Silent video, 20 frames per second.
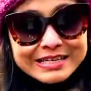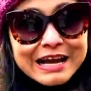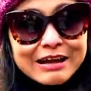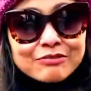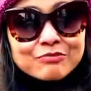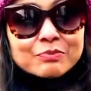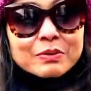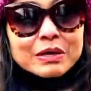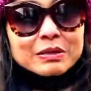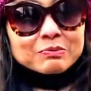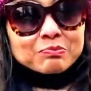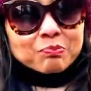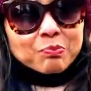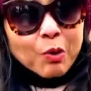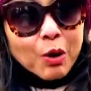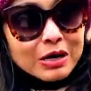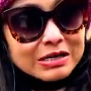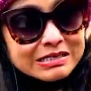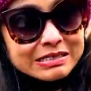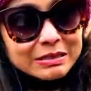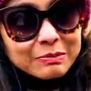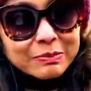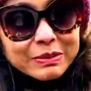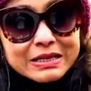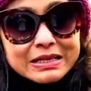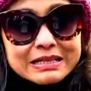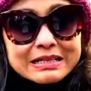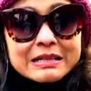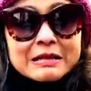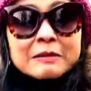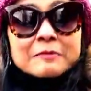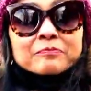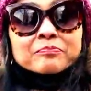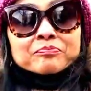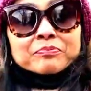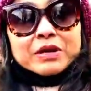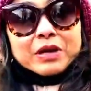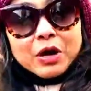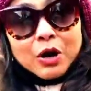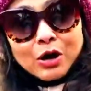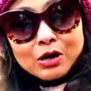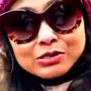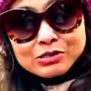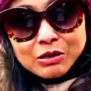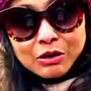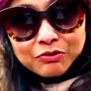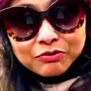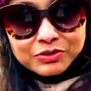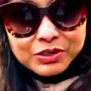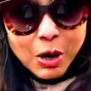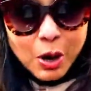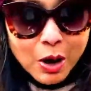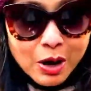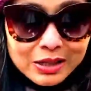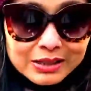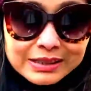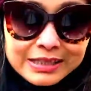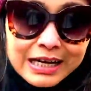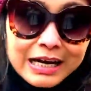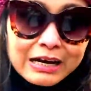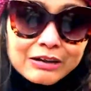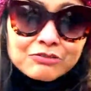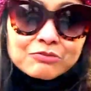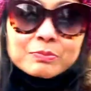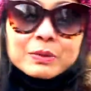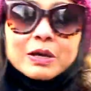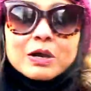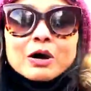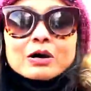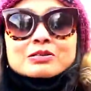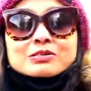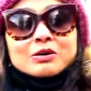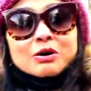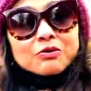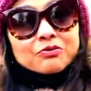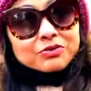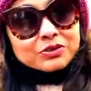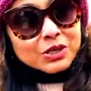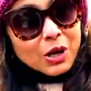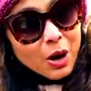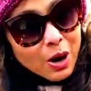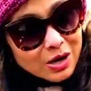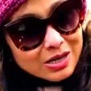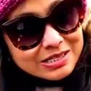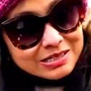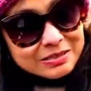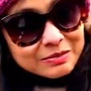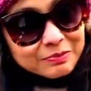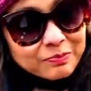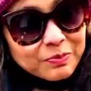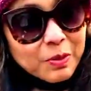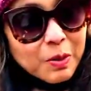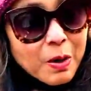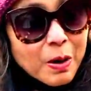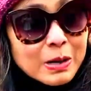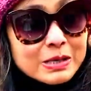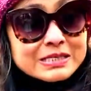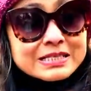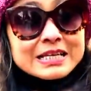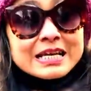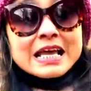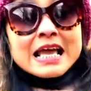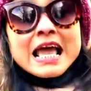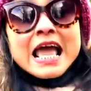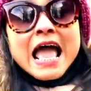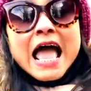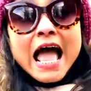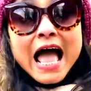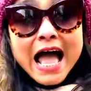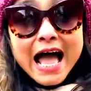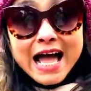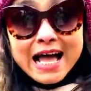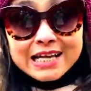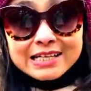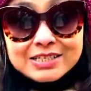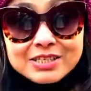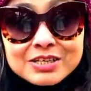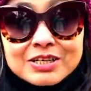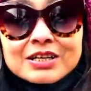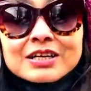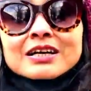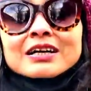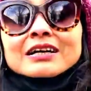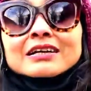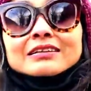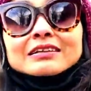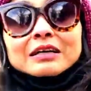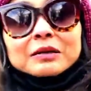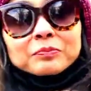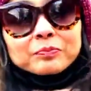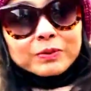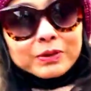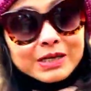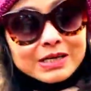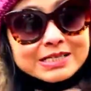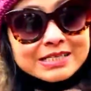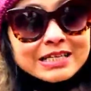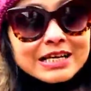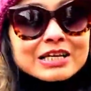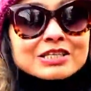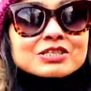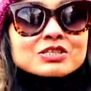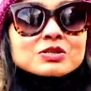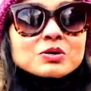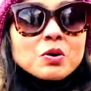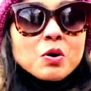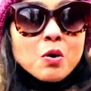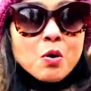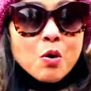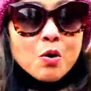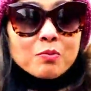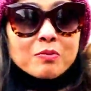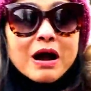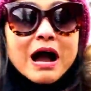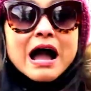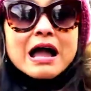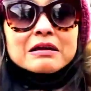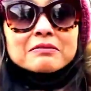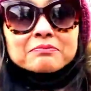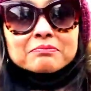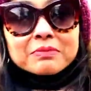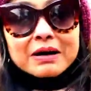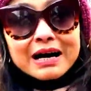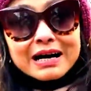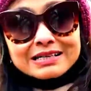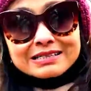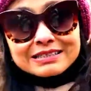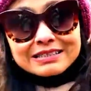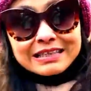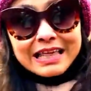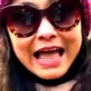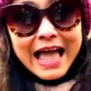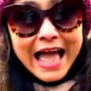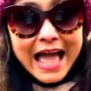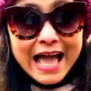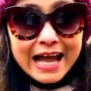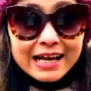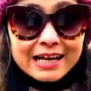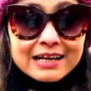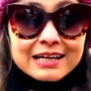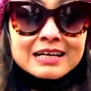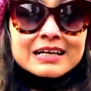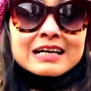have been possible because of your love, because of your support. And the person to whom I must thank